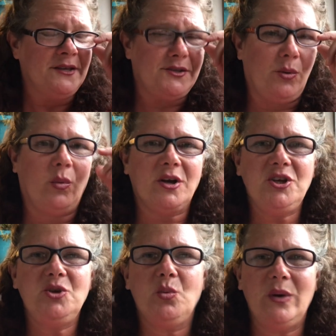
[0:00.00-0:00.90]
So what are
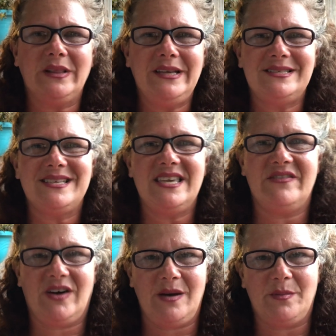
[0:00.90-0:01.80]
you willing to give
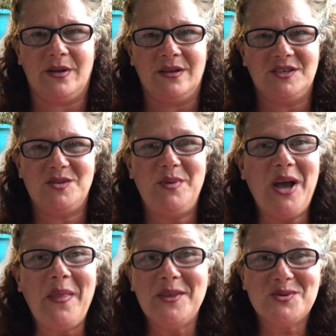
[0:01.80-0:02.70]
up to be
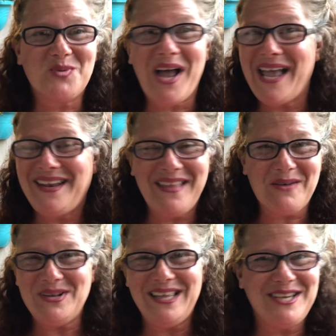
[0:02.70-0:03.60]
on this ride in that
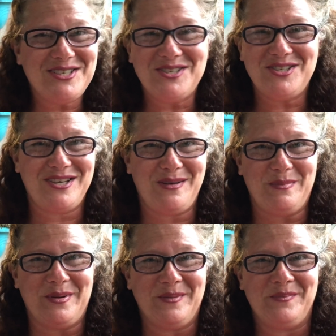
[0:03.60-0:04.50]
relationship?
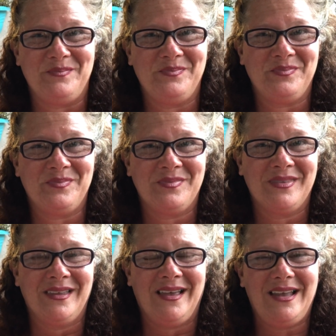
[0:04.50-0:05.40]

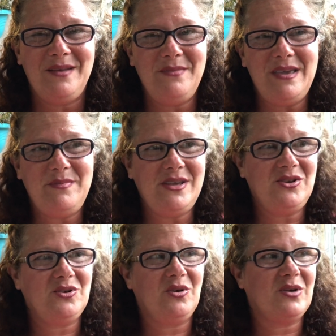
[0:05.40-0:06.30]
And it may
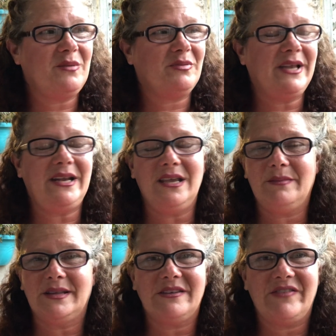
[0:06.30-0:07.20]
be, complaining
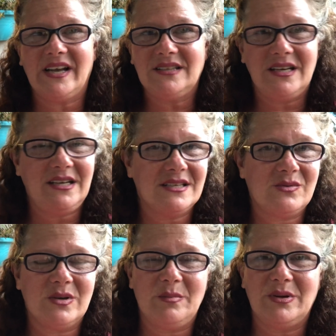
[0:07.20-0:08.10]
about the fact that he doesn't
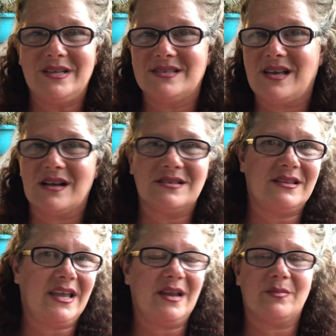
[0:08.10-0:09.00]
want to put his socks in
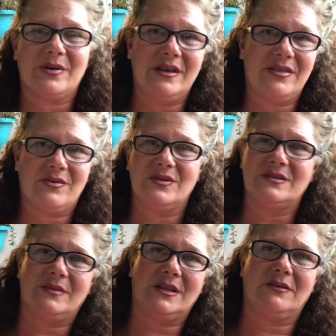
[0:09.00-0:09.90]
the hamper, he throws
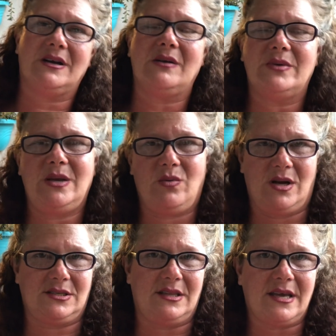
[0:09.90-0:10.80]
them on the ground when he
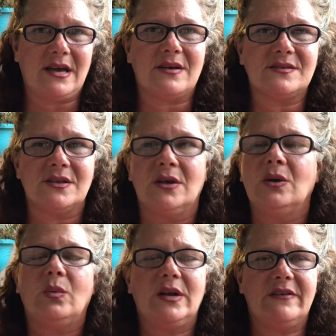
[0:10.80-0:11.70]
walks in the house,
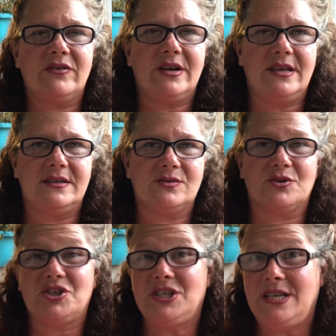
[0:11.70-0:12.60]
whatever it is, or
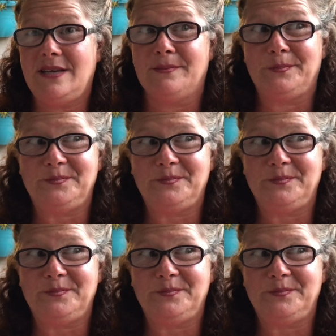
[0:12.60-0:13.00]
she.